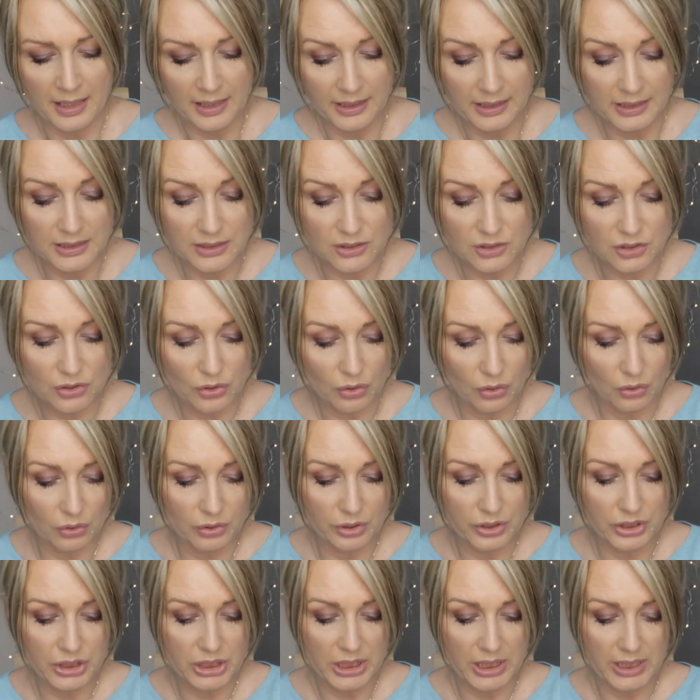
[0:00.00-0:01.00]
It's
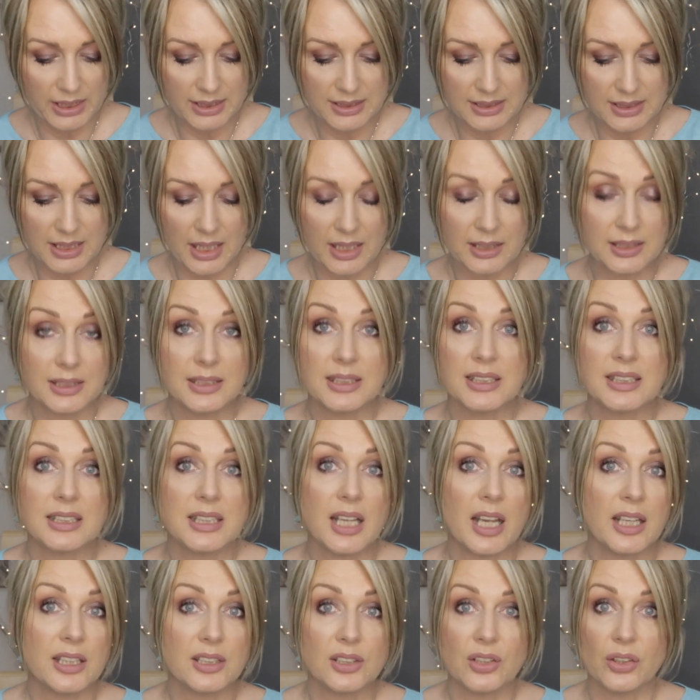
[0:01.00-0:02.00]
gorgeous, and it
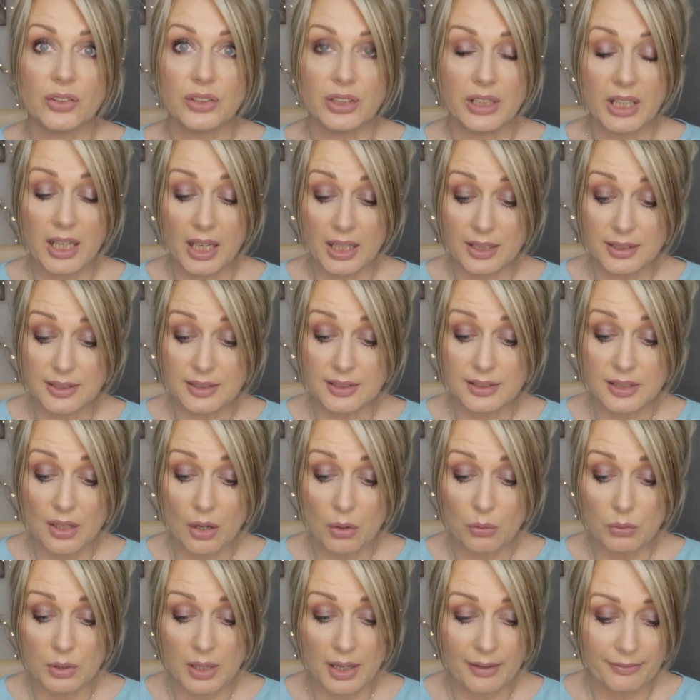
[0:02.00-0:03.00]
stays on the eye
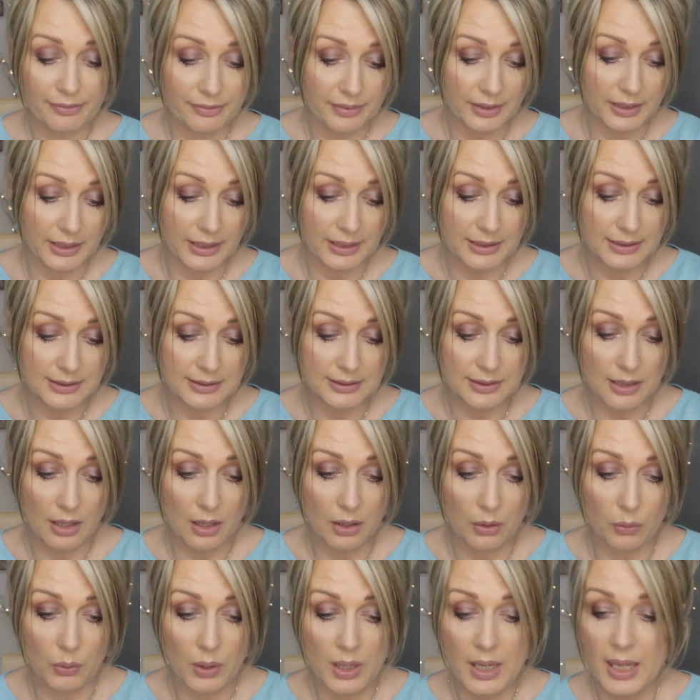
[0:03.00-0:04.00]
so lovely.
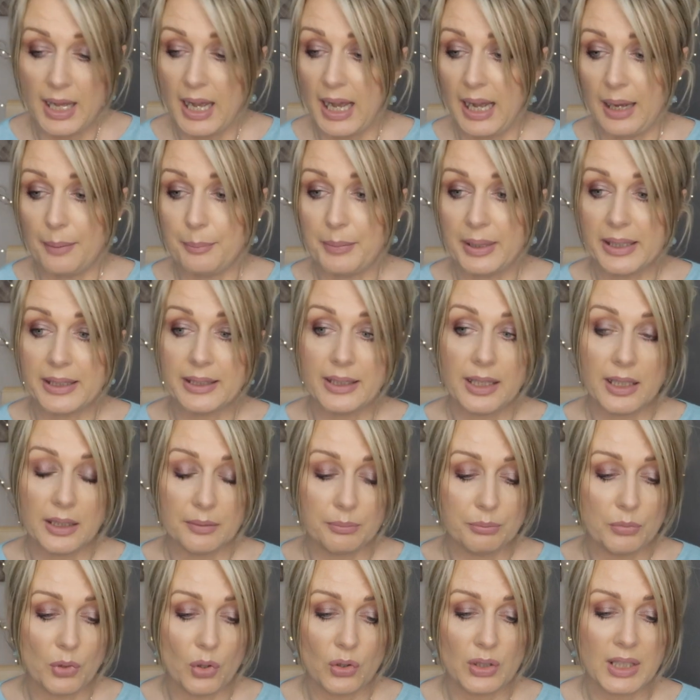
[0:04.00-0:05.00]
So I might
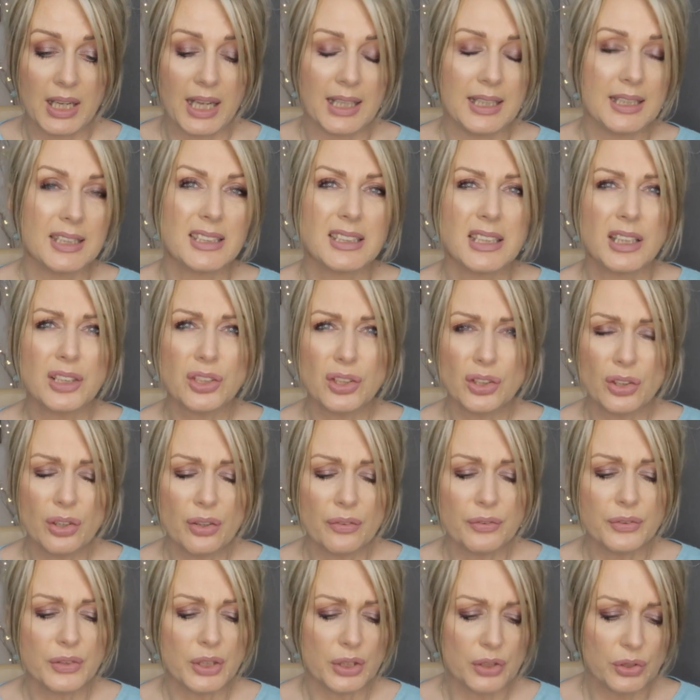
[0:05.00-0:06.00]
get more colors. I don't
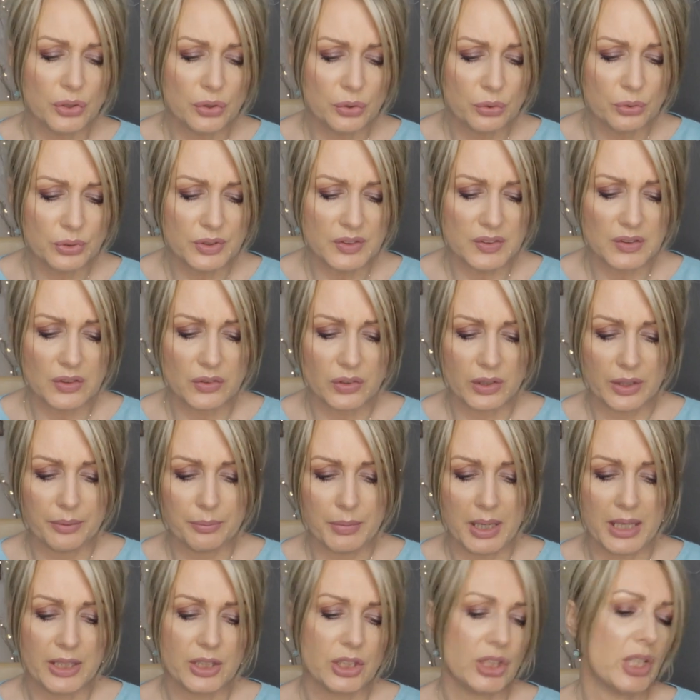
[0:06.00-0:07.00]
often use
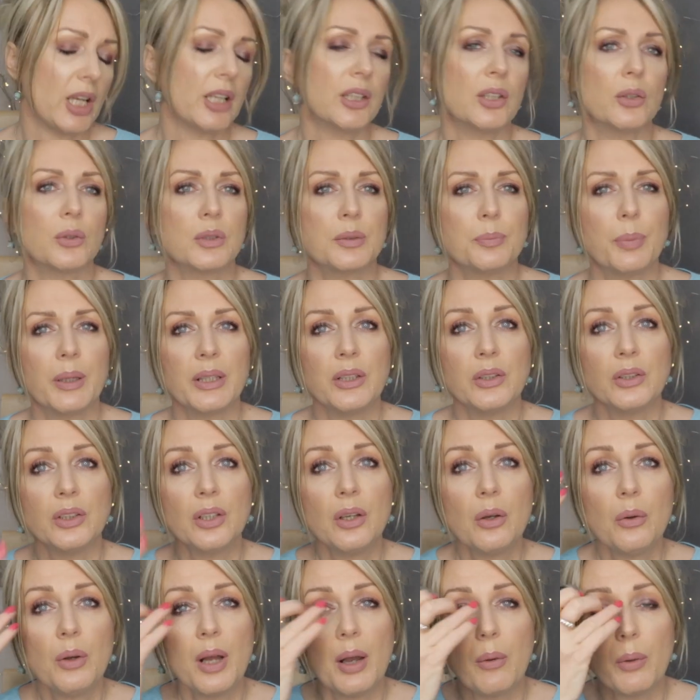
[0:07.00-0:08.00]
cream eyeshadows, but you
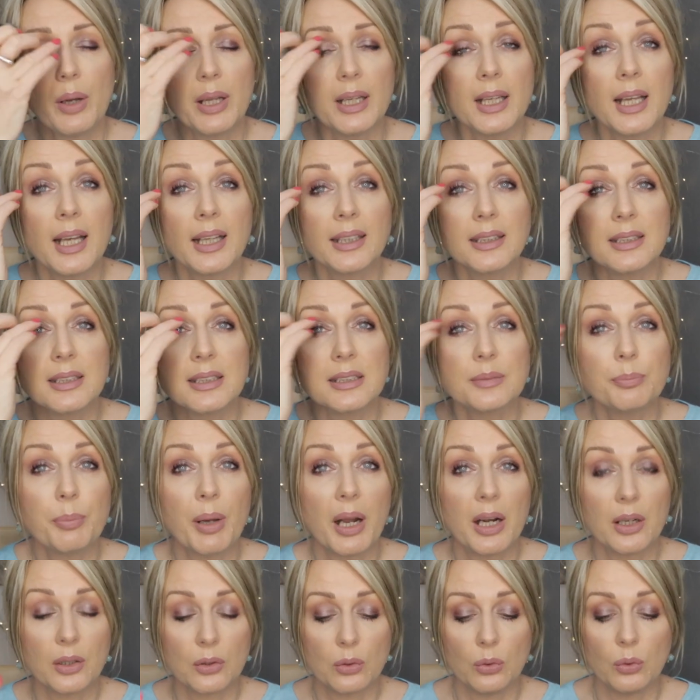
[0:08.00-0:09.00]
know how I like the
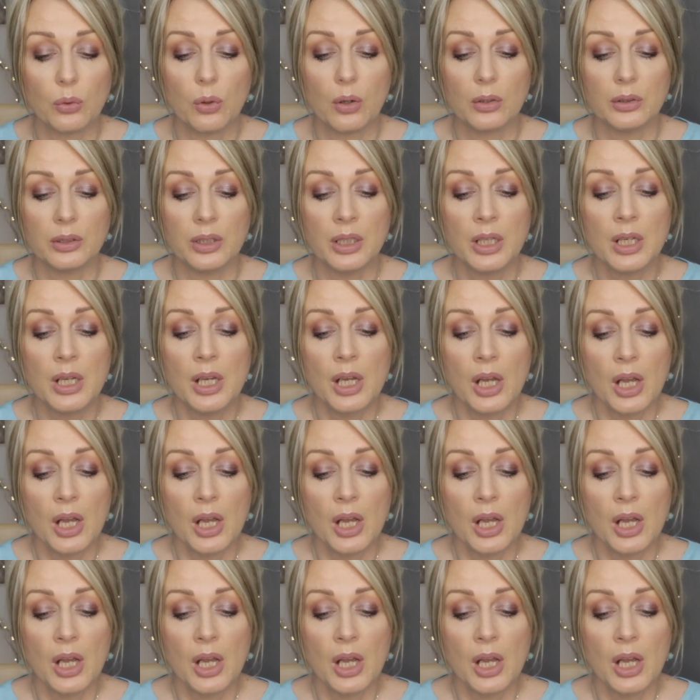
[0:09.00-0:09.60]
sparkle